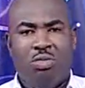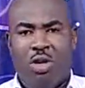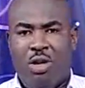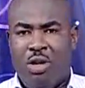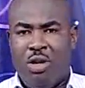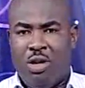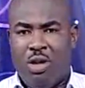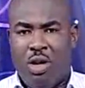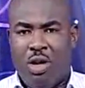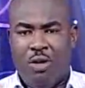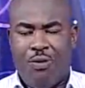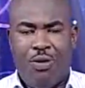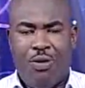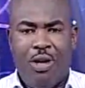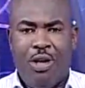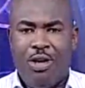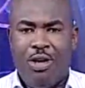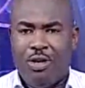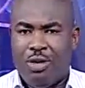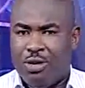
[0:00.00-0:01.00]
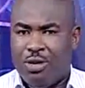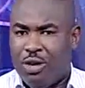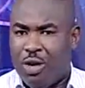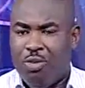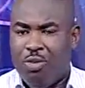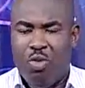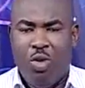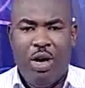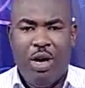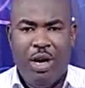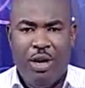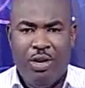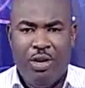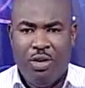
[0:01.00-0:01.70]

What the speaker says: in the office, or somewhere,